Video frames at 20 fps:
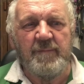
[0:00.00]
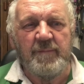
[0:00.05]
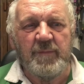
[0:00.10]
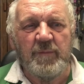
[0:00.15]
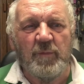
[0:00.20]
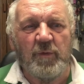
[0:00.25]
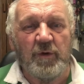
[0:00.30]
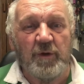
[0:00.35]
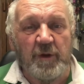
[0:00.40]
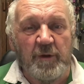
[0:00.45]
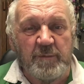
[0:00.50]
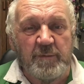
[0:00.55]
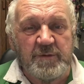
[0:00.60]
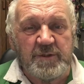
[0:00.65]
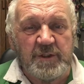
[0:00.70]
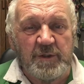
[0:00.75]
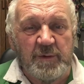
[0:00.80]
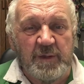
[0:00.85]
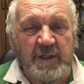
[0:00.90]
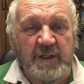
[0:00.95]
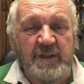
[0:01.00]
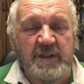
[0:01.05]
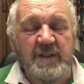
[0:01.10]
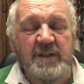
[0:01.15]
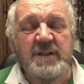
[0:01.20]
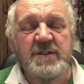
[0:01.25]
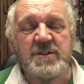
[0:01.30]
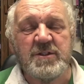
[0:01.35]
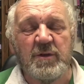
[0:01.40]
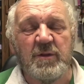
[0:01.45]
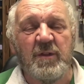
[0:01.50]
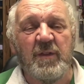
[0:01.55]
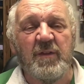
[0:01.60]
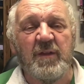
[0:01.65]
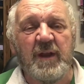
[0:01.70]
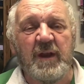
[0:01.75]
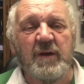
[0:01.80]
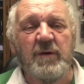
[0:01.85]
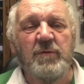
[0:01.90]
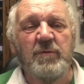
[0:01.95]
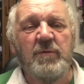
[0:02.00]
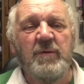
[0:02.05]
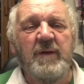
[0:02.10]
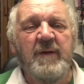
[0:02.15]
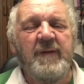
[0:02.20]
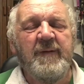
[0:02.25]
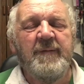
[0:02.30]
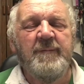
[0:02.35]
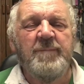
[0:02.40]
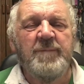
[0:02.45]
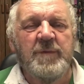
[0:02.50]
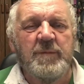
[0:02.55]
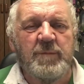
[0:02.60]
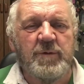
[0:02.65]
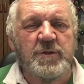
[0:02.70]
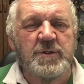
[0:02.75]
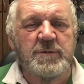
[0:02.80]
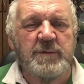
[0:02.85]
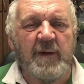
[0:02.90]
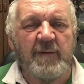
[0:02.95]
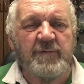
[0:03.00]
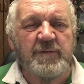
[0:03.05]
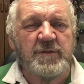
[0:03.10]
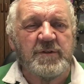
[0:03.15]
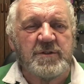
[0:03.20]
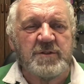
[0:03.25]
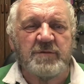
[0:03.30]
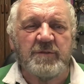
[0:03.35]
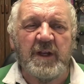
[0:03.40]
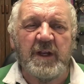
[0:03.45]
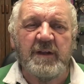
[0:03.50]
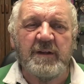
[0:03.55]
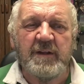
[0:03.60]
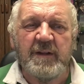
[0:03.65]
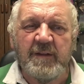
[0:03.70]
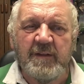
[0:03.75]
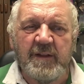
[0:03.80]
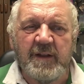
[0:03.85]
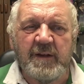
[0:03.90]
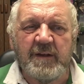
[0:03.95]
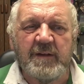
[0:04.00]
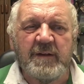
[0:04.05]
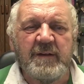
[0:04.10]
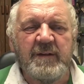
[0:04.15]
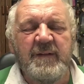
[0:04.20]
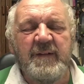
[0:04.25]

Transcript: what I'm doing so that they'll put some adverts around it, and then,